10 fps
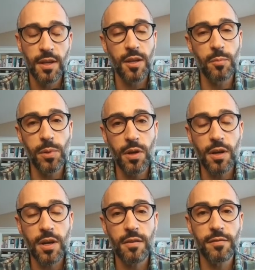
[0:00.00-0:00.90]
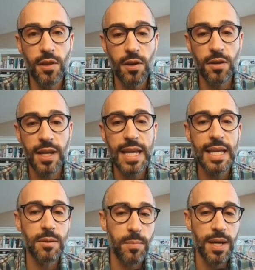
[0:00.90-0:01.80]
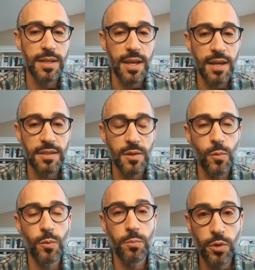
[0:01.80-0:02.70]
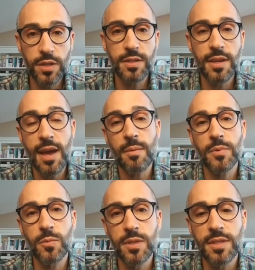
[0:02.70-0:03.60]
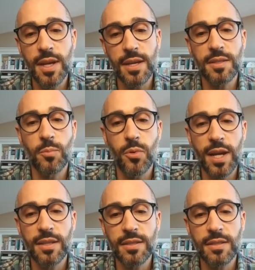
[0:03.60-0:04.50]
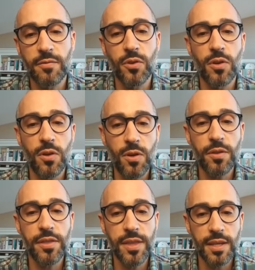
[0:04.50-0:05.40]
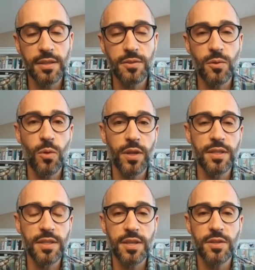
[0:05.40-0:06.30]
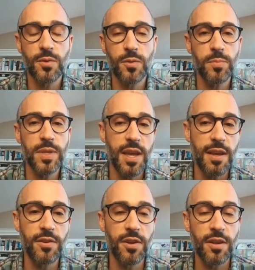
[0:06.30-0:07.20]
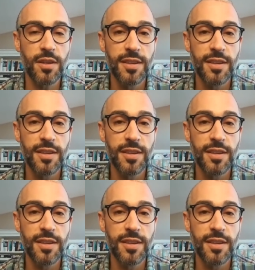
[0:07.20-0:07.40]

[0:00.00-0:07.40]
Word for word: a blog, vlog, and podcast where we bridge the gap between science and practice for all things organizational behavior.